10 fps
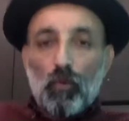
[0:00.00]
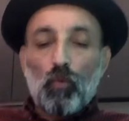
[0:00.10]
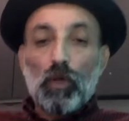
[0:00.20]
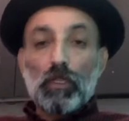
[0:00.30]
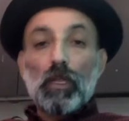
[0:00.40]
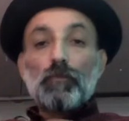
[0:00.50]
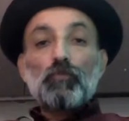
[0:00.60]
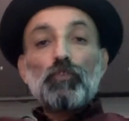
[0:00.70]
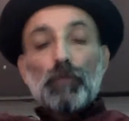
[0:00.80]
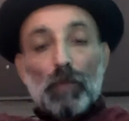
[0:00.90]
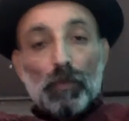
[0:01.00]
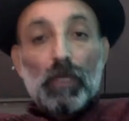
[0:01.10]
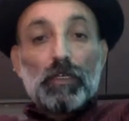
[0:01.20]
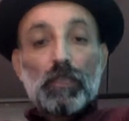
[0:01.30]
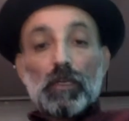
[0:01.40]
Well, I'm doing my
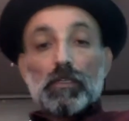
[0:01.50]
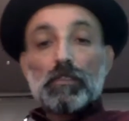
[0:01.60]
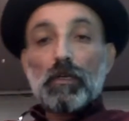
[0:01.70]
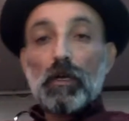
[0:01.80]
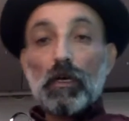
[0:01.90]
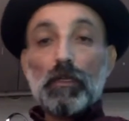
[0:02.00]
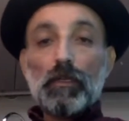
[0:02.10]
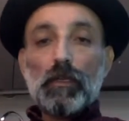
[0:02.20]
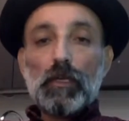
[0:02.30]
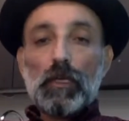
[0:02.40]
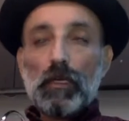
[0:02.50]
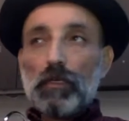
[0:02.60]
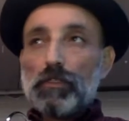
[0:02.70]
podcast on